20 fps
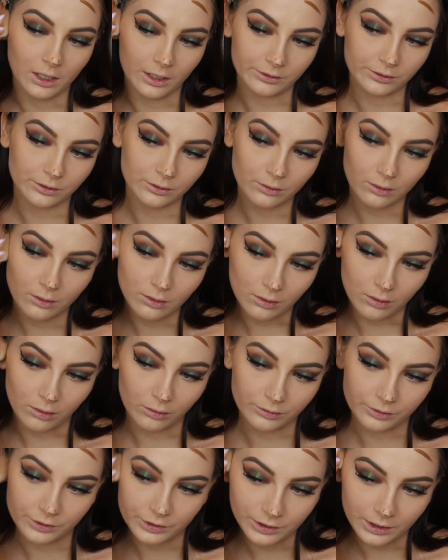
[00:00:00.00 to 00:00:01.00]
I do not
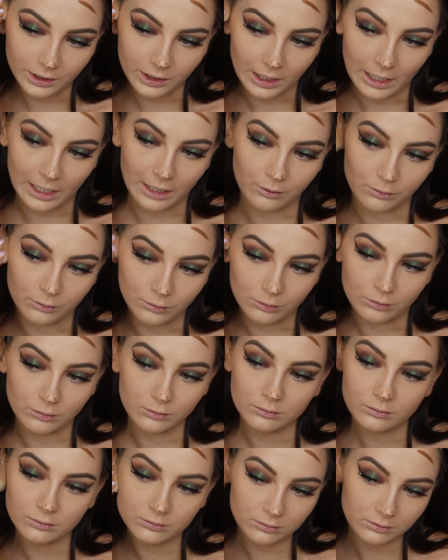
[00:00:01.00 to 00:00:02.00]
contour at
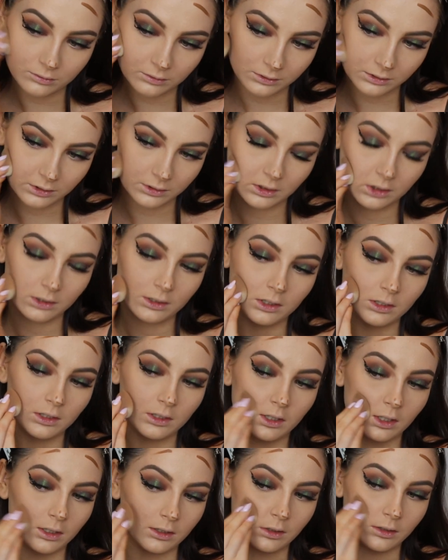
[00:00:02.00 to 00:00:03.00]
all.
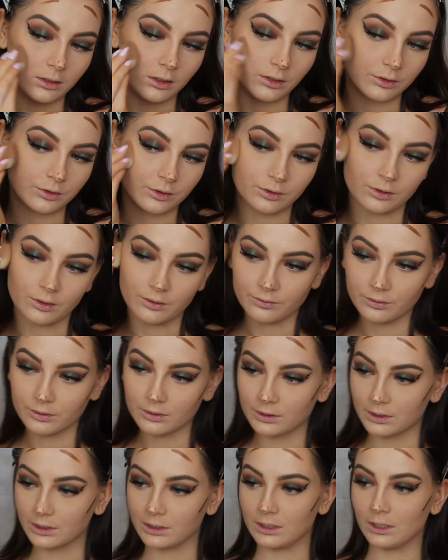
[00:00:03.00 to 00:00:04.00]
I don't know, I just don't
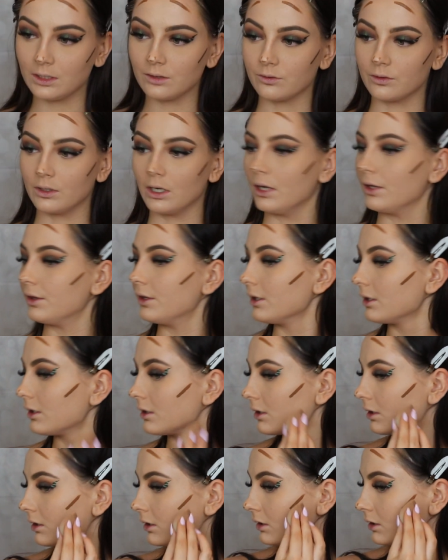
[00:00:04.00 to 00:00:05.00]
feel the need for it. I
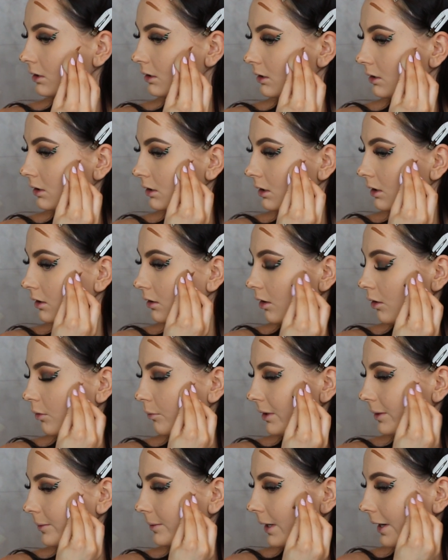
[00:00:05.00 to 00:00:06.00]
think, or
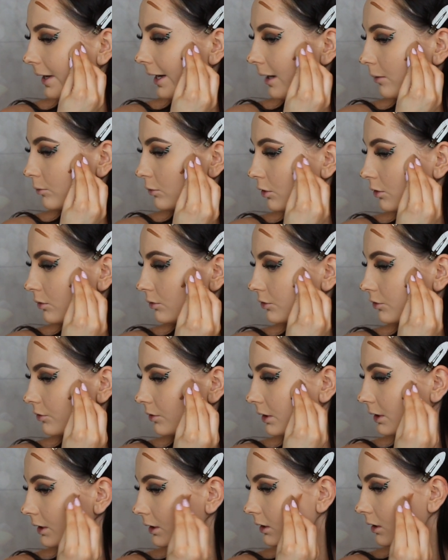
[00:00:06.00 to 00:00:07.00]
maybe I am
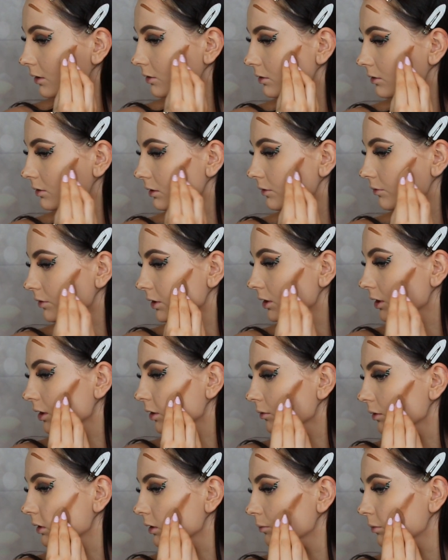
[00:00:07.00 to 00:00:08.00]
contouring and I don't even
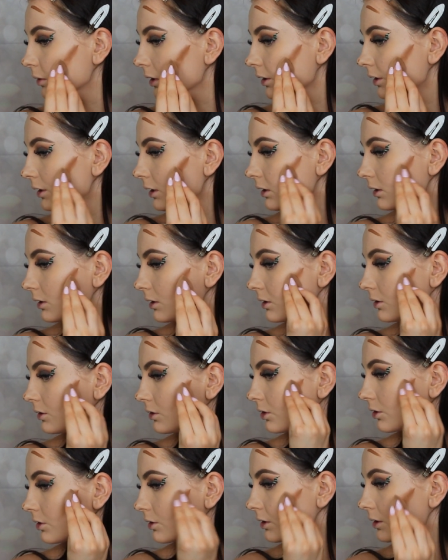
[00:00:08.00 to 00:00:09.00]
know it, but I think
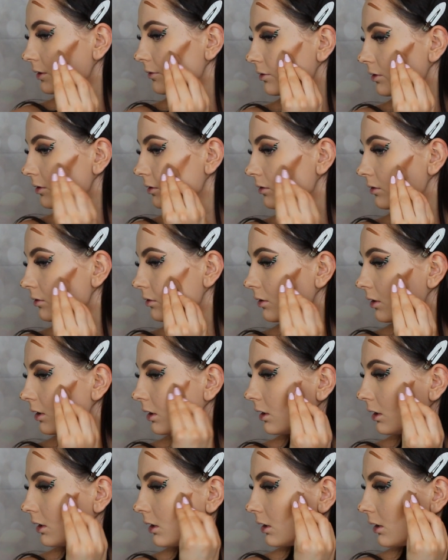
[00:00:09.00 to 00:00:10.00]
this just gives you
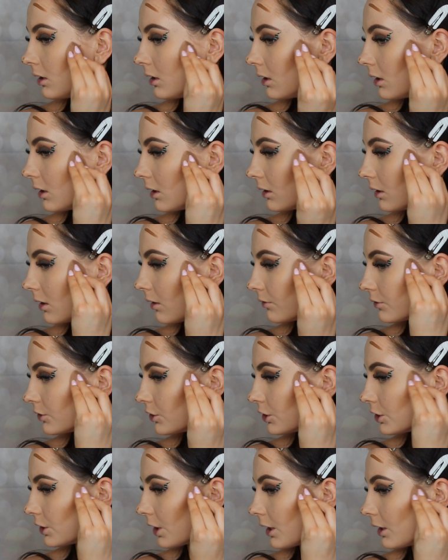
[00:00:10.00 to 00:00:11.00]
enough
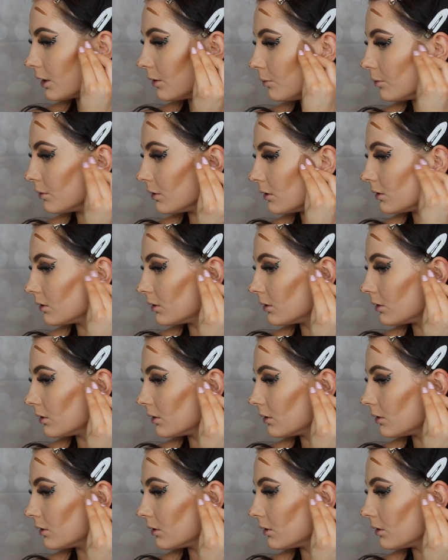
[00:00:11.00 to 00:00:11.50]
shape.